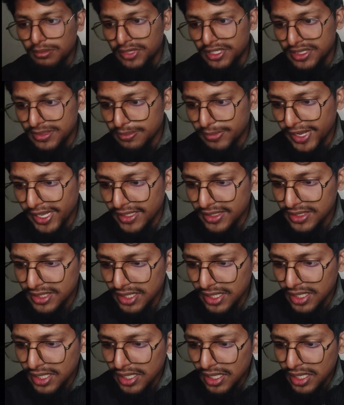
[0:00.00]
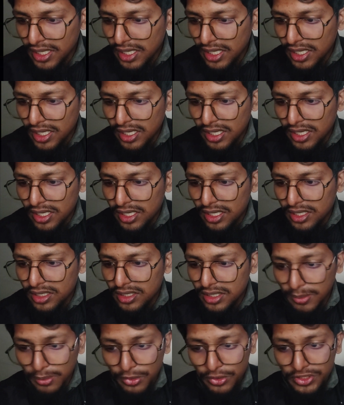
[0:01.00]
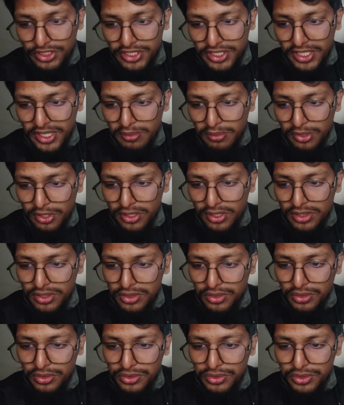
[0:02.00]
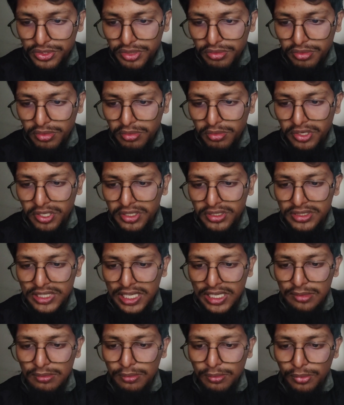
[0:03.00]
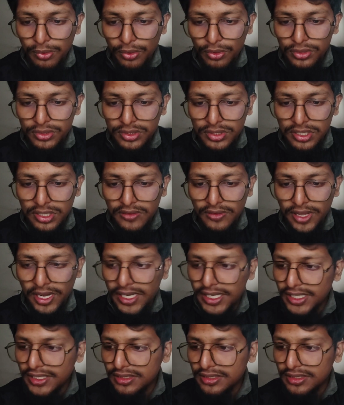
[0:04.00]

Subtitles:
The most important rule to remember is that both the validation set and the